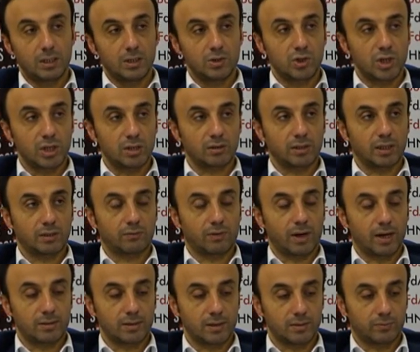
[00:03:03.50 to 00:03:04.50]
General
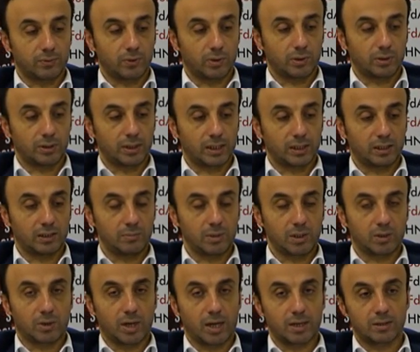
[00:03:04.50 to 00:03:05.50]
advices for the academic
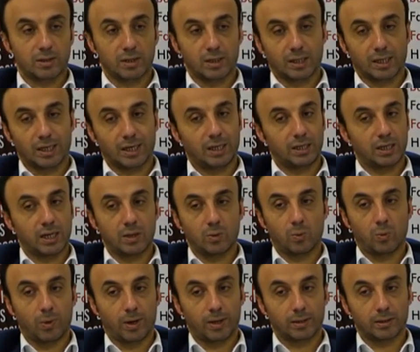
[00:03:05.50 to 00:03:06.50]
writing in
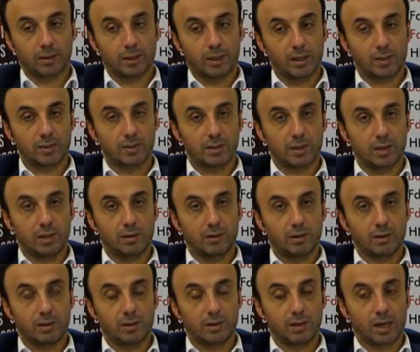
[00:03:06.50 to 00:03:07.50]
anyone is
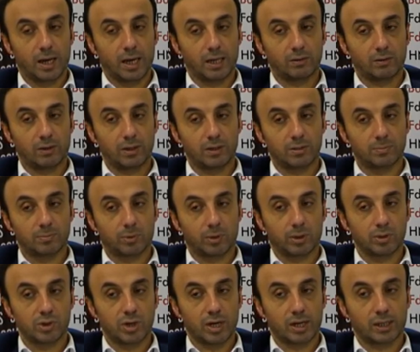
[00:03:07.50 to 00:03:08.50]
either it's
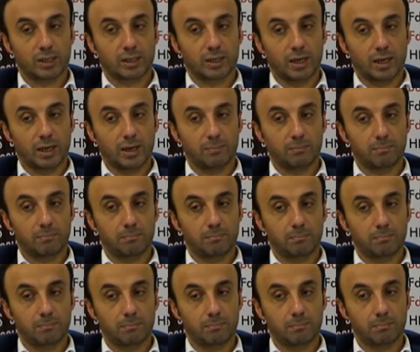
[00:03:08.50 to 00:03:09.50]
project,
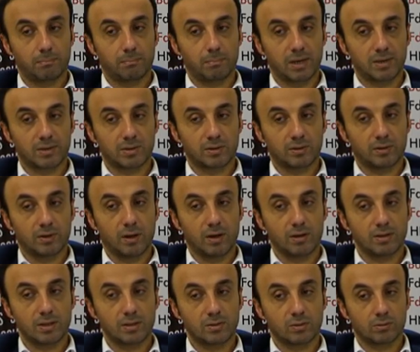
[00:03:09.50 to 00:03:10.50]
master
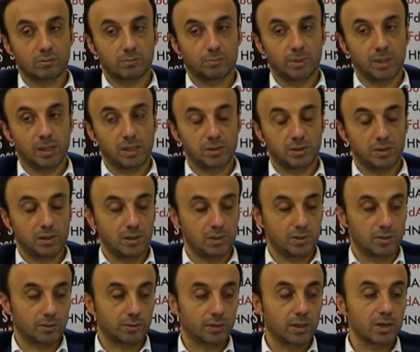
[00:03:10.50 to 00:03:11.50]
thesis, or PhD
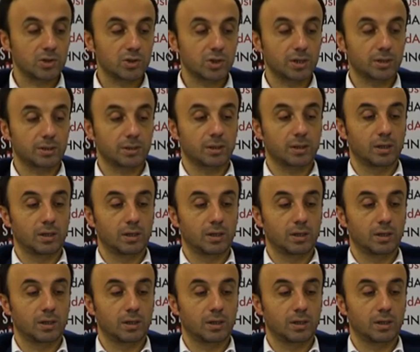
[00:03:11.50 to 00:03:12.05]
dissertation.